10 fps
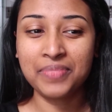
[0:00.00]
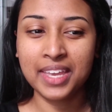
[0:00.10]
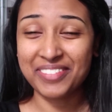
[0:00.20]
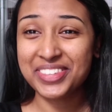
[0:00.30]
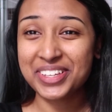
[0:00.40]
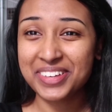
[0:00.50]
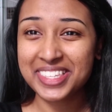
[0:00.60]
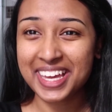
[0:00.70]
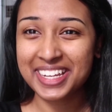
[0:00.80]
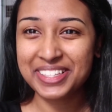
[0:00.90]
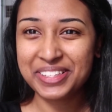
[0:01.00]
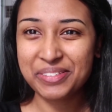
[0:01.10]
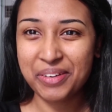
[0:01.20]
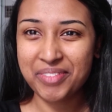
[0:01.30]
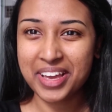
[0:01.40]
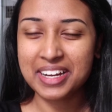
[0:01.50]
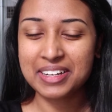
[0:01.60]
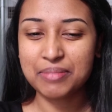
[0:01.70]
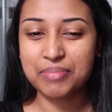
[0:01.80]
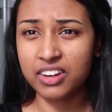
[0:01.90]
I'm so excited to do my
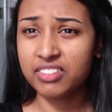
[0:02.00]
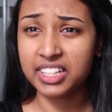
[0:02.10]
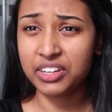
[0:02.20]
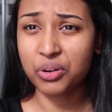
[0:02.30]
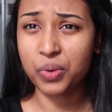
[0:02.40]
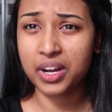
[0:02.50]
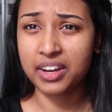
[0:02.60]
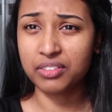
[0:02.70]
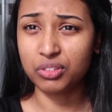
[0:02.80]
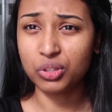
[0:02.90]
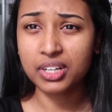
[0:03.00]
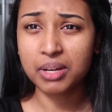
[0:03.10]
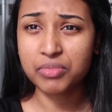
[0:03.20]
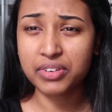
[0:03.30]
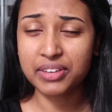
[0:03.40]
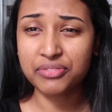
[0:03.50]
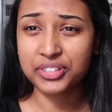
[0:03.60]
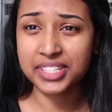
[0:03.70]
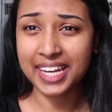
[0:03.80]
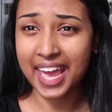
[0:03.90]
makeup. I don't really know what kind of look I'm going
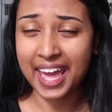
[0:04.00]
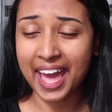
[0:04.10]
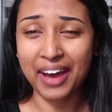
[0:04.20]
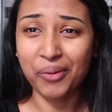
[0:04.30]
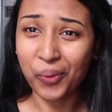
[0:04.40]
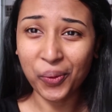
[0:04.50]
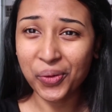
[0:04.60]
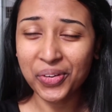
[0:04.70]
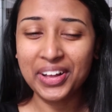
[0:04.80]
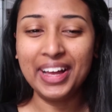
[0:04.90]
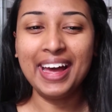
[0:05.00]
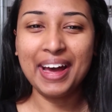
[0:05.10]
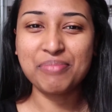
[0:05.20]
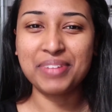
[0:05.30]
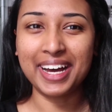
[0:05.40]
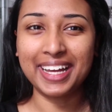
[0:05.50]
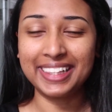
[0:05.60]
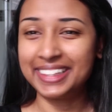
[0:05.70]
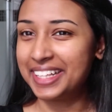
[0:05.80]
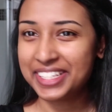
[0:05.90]
for today at all, but
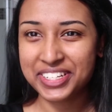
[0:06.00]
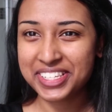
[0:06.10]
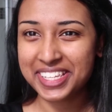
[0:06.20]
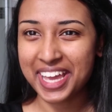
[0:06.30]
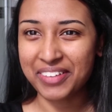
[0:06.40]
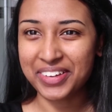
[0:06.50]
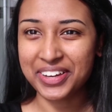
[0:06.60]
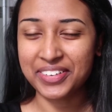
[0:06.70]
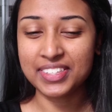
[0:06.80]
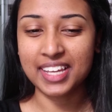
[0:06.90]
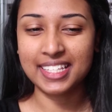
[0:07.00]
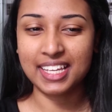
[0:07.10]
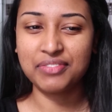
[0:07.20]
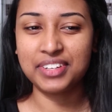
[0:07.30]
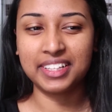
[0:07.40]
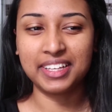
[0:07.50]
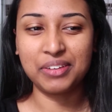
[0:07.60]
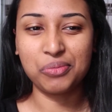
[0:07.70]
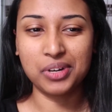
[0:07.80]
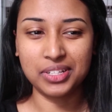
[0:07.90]
let's just see how it goes. I definitely
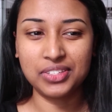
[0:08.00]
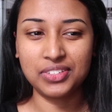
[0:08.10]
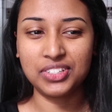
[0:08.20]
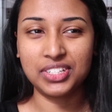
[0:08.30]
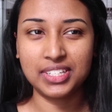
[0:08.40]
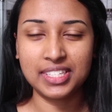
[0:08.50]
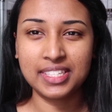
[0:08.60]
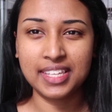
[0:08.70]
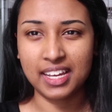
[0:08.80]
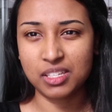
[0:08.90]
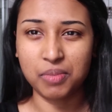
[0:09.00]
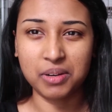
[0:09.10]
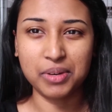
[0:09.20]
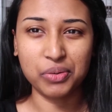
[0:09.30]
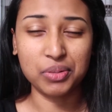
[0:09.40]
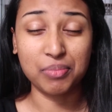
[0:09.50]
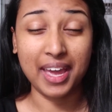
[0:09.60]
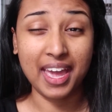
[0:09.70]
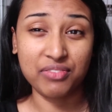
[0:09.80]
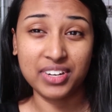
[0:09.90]
want to just experiment with my
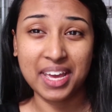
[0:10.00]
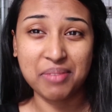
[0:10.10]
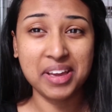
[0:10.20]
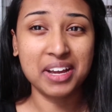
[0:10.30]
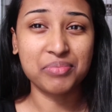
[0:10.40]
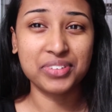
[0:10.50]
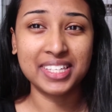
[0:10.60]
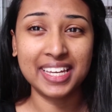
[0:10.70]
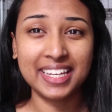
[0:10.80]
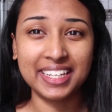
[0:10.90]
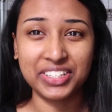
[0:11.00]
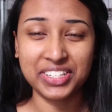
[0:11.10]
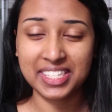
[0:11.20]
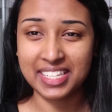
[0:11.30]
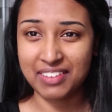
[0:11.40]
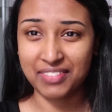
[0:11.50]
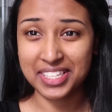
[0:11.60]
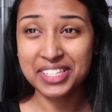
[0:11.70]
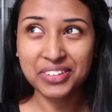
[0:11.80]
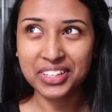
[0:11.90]
everyday makeup routine and just see if I
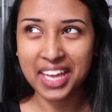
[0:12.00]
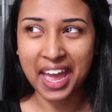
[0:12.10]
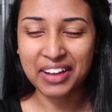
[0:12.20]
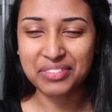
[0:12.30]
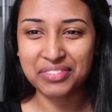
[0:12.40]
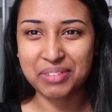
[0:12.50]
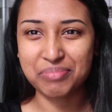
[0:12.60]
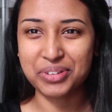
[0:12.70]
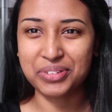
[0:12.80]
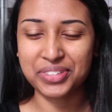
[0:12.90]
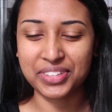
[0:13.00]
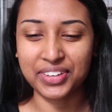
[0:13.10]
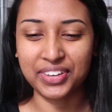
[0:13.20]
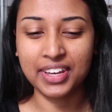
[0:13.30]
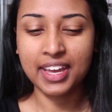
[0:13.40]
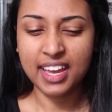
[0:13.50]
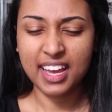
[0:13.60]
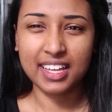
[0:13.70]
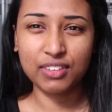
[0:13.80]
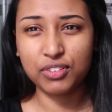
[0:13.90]
still got the hang of it, but also
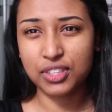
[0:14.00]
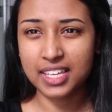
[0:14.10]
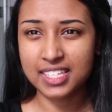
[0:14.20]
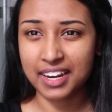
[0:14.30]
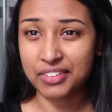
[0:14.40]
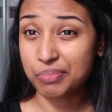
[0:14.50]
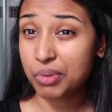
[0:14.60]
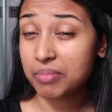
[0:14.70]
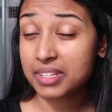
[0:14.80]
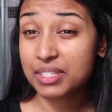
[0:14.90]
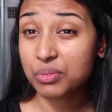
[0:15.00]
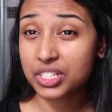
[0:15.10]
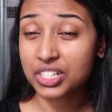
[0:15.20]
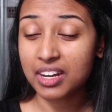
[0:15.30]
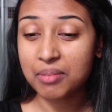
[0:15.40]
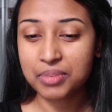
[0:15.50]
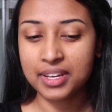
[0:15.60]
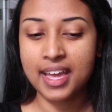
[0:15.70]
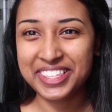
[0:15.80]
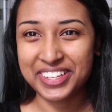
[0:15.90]
a few things that I could probably switch
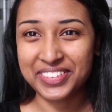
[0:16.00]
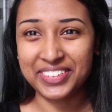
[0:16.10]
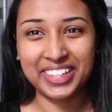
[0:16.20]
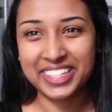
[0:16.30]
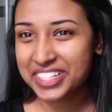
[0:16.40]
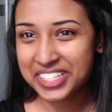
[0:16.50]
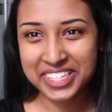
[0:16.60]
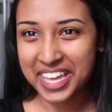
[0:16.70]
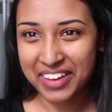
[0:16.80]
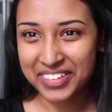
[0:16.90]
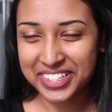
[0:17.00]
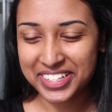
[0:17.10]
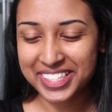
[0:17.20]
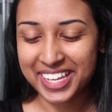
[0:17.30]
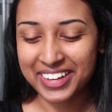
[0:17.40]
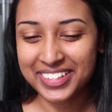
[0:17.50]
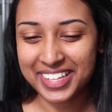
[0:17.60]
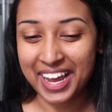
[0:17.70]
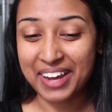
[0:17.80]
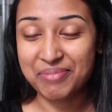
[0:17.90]
up. So let's just see how it turns out.
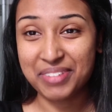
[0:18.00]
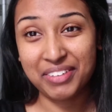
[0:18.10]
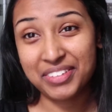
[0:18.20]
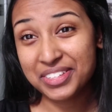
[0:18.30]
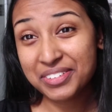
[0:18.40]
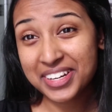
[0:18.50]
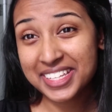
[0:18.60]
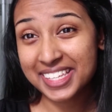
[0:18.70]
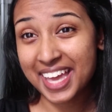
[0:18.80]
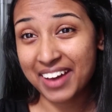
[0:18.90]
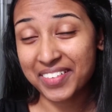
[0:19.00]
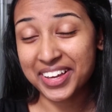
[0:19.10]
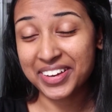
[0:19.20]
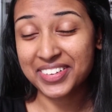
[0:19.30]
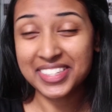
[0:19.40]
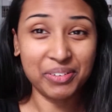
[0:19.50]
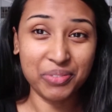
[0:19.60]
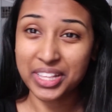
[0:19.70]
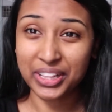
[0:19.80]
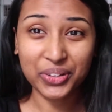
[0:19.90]
But if you do want to see how it goes and
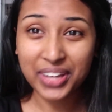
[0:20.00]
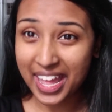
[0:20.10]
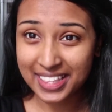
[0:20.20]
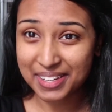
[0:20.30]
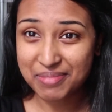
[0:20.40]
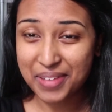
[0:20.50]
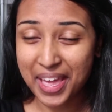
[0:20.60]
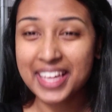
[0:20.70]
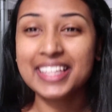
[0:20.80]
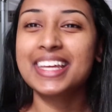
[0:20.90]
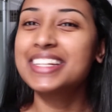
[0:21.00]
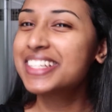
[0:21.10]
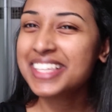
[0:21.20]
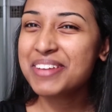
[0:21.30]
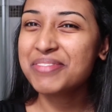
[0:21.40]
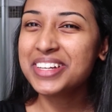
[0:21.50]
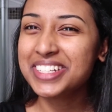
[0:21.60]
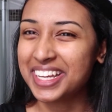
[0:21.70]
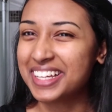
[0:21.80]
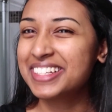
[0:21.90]
what the look ends up being, then just keep
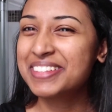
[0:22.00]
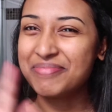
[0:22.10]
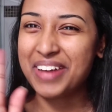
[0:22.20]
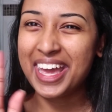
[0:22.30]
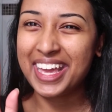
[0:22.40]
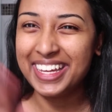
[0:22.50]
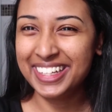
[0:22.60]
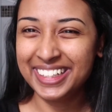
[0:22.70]
watching. Bye!